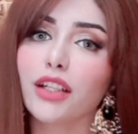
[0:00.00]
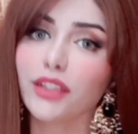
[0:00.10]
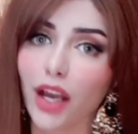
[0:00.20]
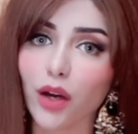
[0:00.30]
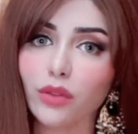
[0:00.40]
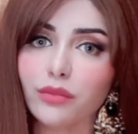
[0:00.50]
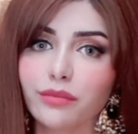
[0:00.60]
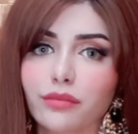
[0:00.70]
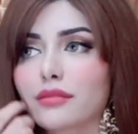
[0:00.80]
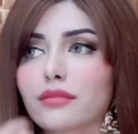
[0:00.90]
No,
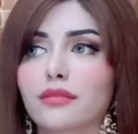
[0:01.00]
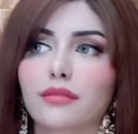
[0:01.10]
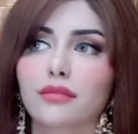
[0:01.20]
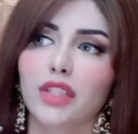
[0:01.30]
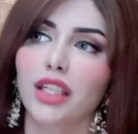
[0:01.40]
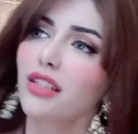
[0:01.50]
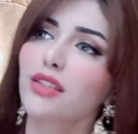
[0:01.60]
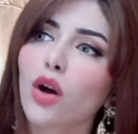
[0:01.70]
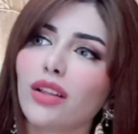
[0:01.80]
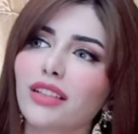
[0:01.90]
did I
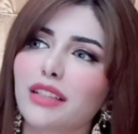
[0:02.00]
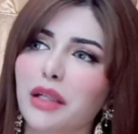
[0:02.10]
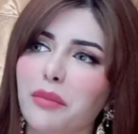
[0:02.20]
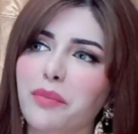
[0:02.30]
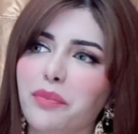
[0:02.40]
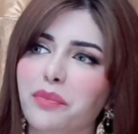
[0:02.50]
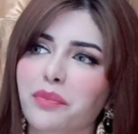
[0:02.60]
just call her dumb?